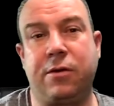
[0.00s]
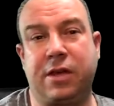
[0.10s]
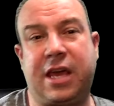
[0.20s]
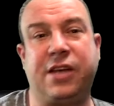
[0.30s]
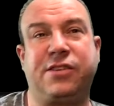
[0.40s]

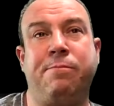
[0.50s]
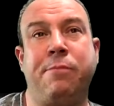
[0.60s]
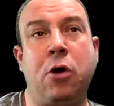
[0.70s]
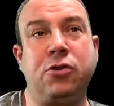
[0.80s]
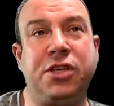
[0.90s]
case of
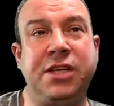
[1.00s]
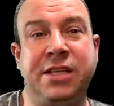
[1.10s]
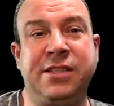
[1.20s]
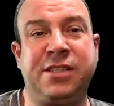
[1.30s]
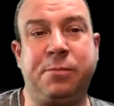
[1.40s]
motion
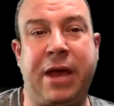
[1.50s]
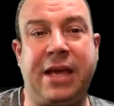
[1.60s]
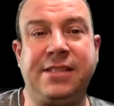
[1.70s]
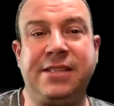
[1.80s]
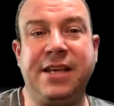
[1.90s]
in space